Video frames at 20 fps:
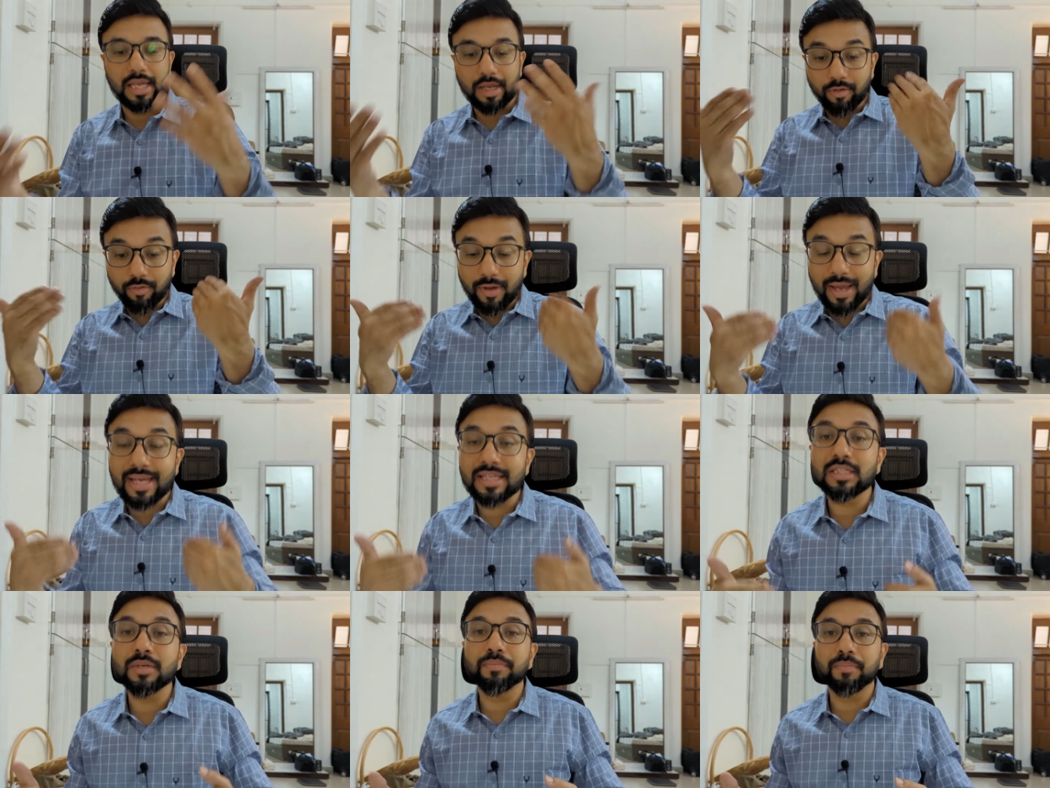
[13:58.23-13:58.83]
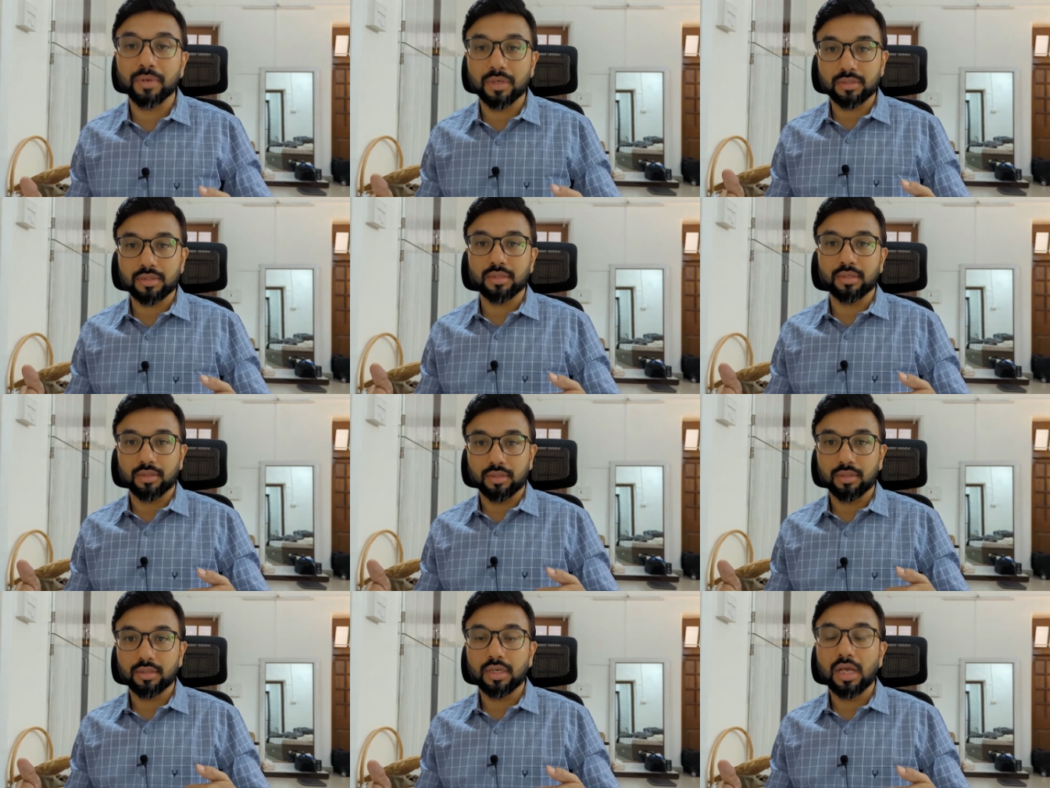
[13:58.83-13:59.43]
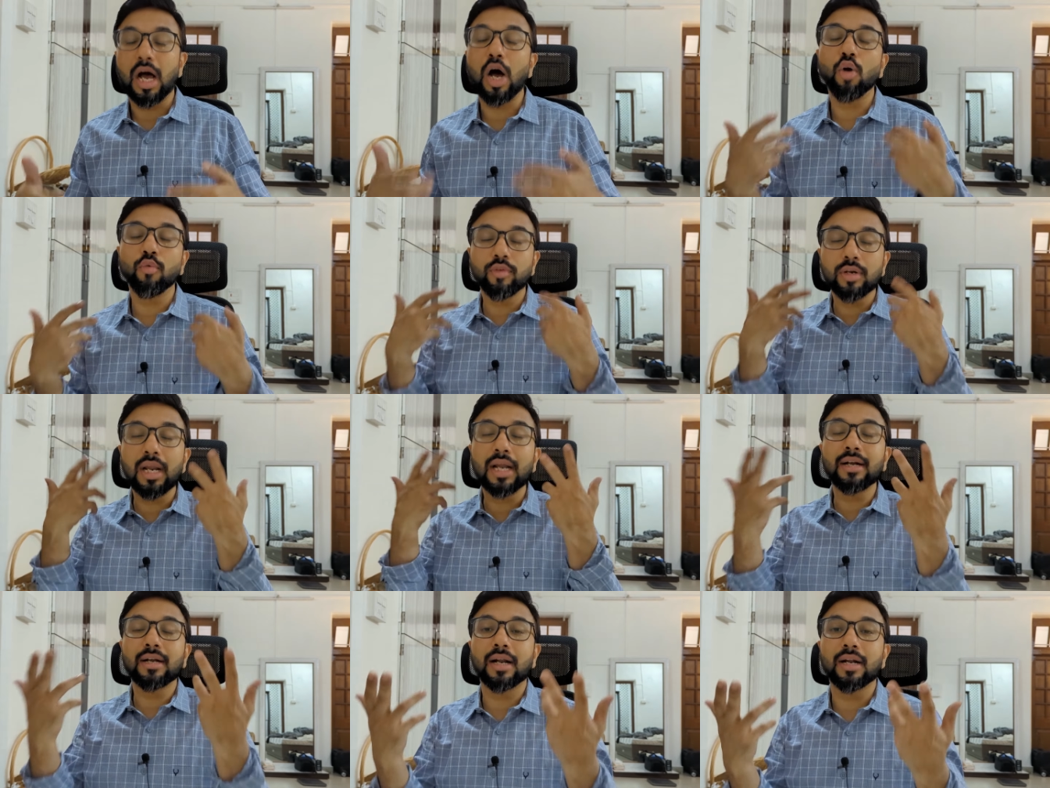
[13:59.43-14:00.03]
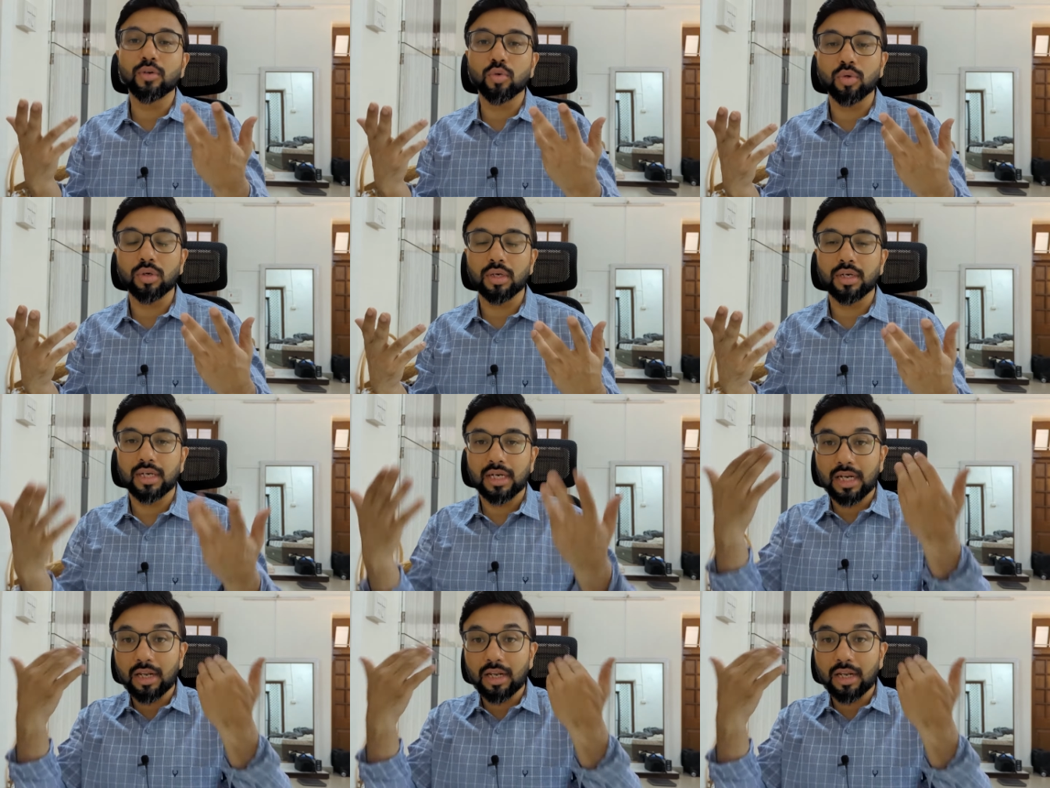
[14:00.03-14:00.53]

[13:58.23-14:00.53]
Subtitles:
If as a person, how will I try to learn it?